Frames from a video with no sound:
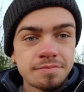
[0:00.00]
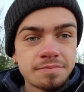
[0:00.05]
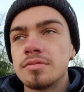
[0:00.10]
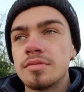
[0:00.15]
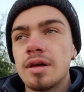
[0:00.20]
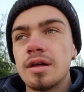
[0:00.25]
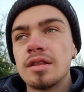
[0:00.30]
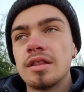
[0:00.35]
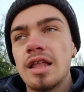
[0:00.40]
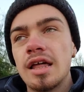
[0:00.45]

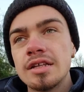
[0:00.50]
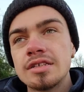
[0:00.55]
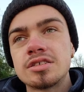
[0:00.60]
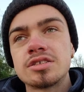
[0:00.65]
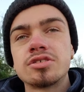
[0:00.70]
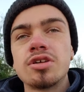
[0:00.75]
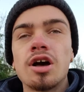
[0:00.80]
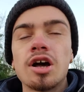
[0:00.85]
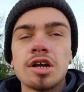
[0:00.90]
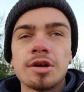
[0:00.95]
Let's
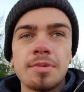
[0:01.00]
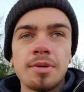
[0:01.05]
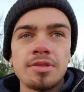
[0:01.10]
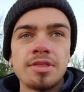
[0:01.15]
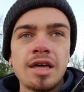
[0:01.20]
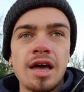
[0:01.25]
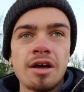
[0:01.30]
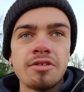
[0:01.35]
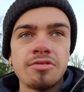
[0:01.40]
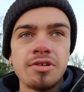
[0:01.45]
talk about
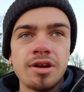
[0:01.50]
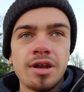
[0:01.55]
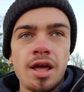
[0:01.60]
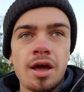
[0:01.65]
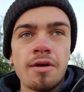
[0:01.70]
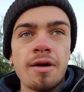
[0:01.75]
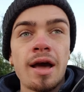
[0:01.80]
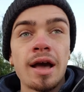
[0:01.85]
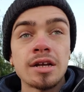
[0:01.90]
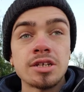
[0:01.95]
that right now,
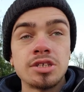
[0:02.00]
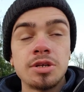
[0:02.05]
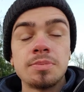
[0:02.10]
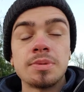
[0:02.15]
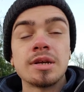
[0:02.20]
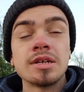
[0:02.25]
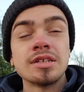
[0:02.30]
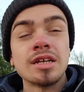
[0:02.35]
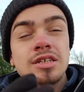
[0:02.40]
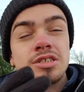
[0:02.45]
actually,
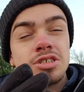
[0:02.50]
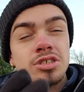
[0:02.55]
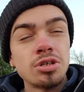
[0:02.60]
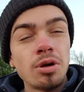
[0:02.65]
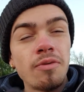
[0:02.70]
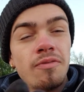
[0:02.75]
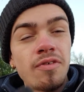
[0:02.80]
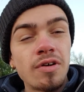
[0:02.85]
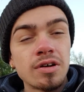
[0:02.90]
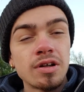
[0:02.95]
because that's so
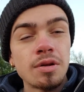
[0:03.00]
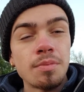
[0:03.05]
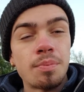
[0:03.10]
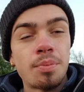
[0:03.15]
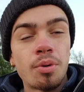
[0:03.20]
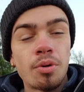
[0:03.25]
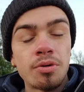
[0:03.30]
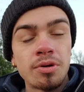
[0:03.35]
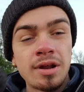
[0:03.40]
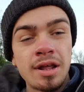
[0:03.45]
fucking important,